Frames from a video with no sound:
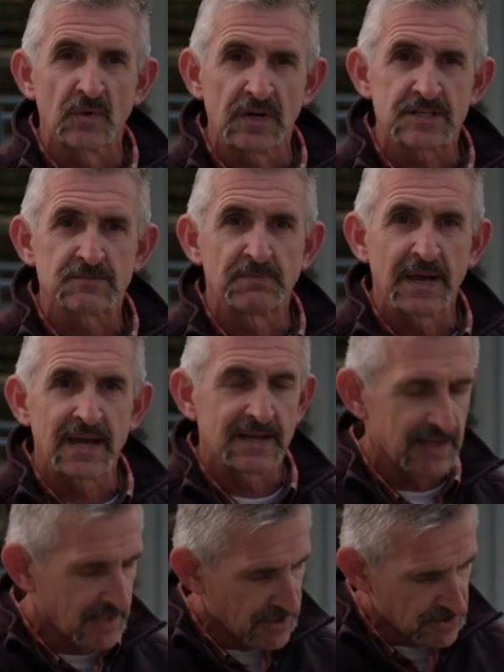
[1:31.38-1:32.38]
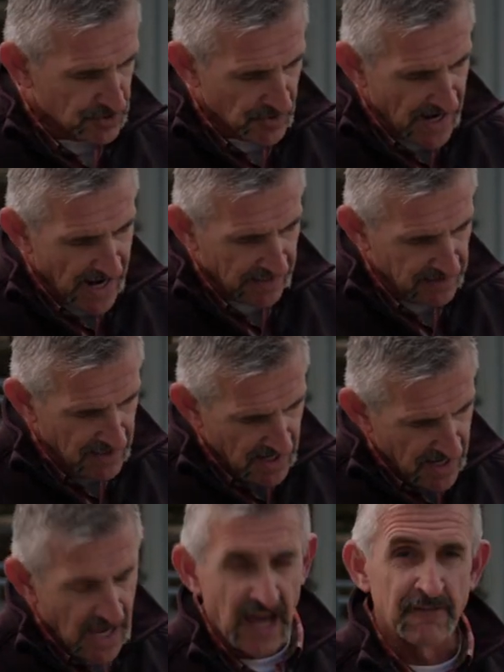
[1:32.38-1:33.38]
to expand and contract
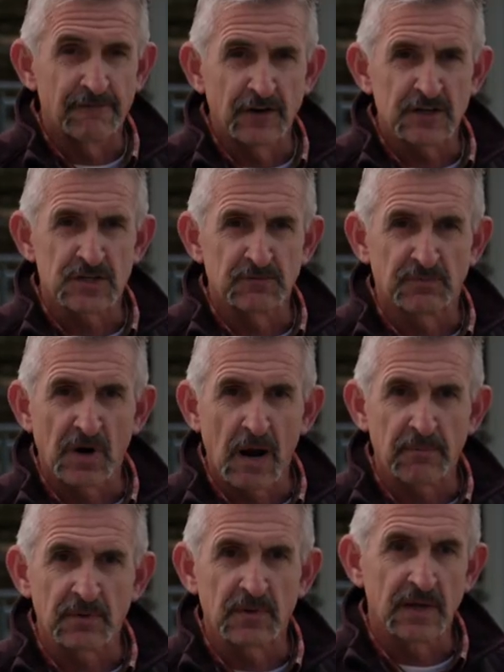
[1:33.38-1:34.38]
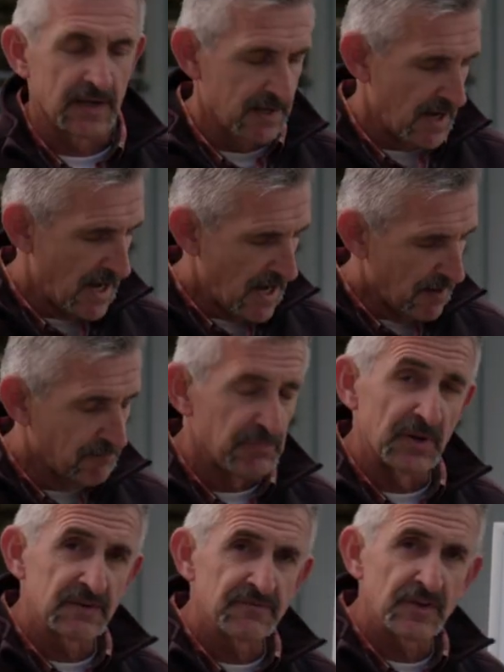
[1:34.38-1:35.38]
and function properly.
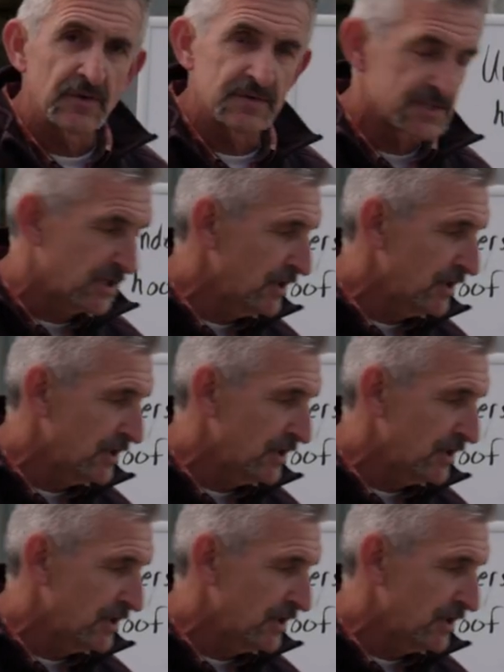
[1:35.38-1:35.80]
Blood flow is